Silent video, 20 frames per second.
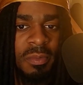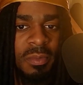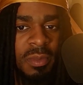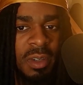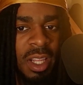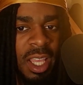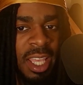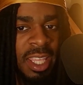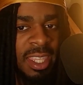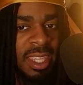
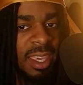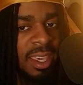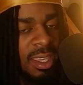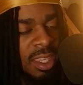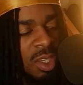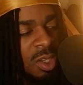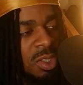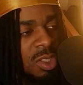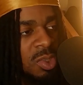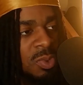And yeah,
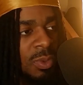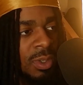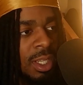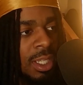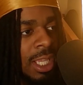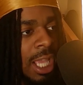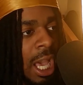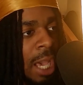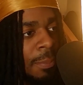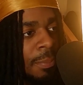you just want to
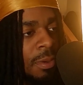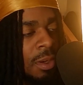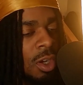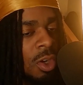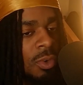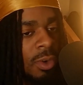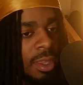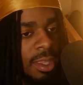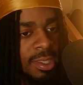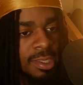copy the
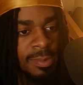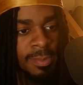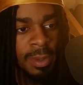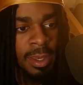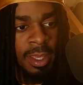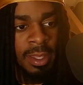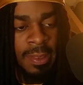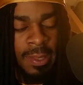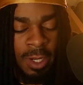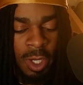greats,
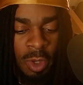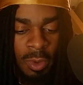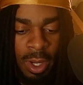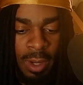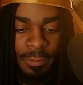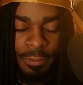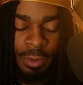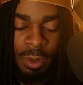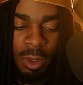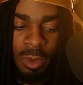man. They're great
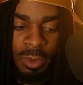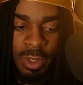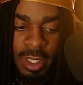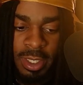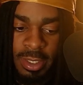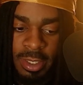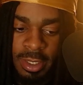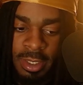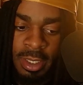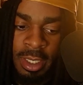for a
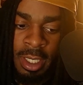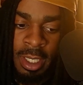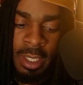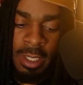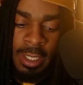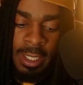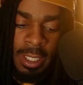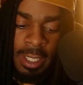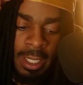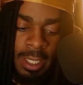reason.
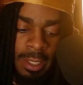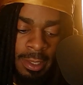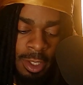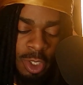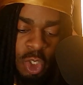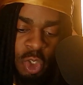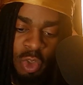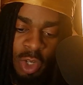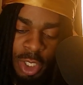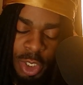Their
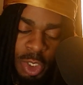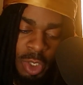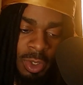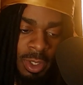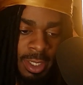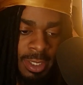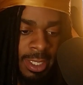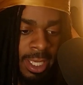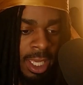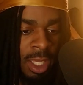structure
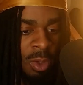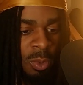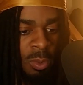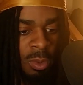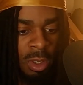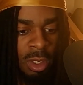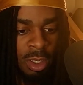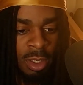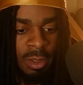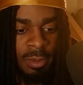is
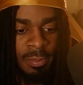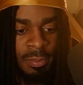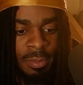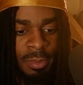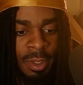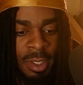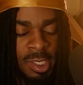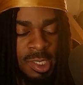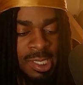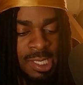A1.
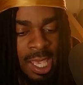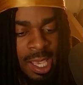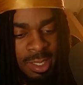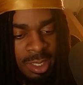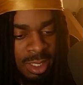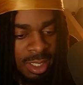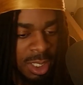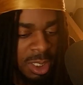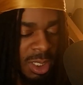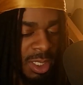Their sound
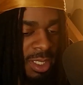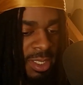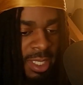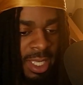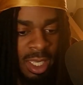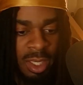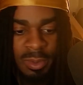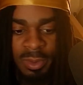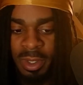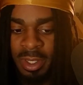selection is
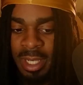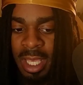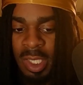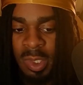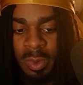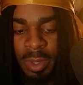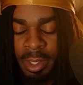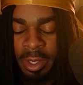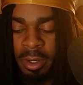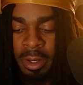A1. That's
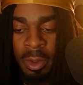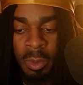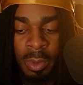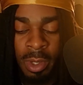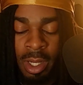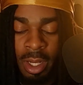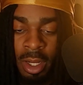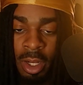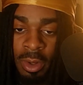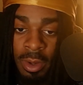why they are one
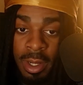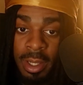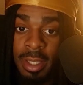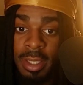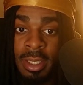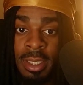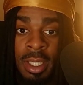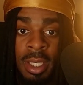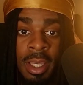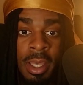of the
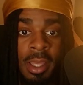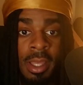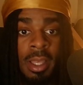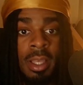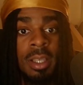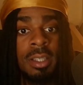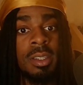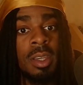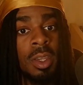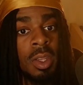greats.
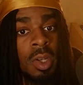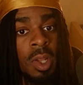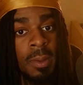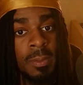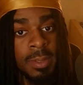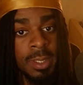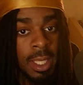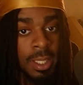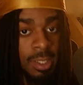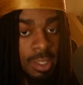But you know what I'm
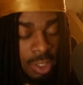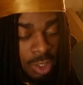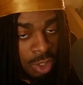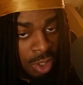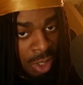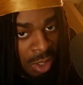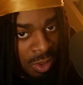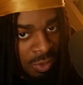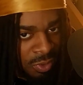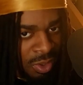saying? Just
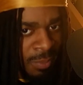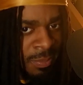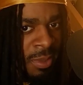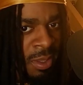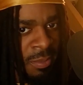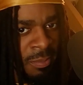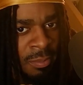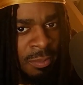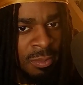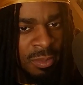learn from
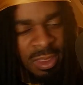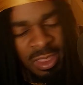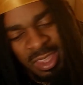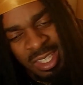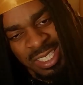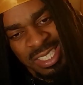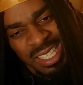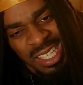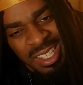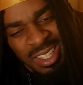them.
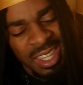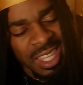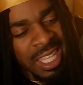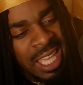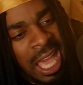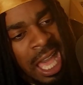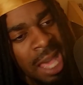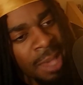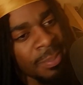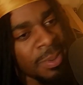Just literally
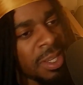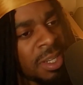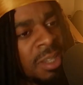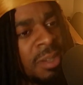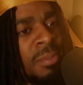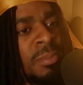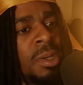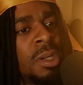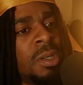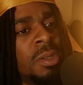copy
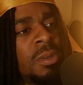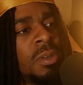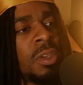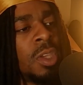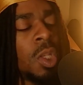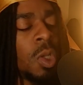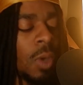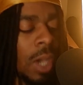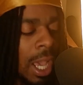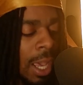them, bro.
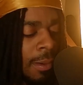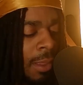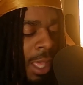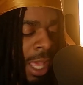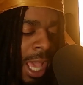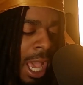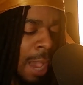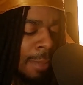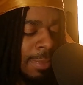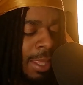You don't have,
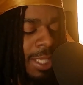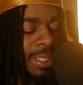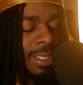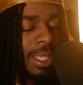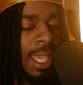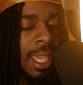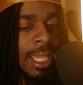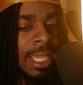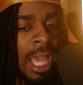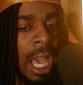I'm not
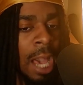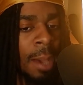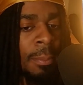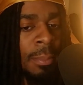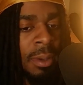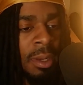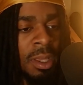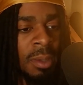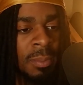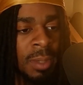saying copy
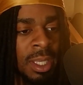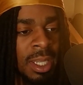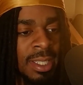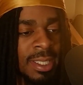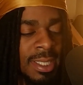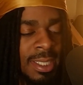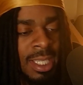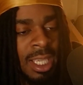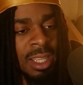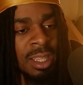them and then
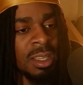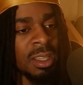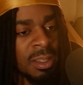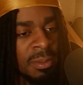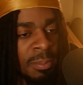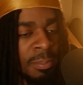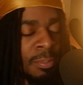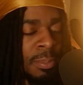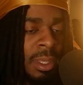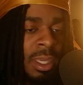sell a
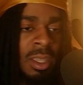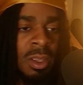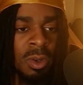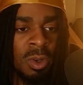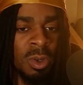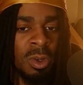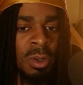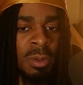beat on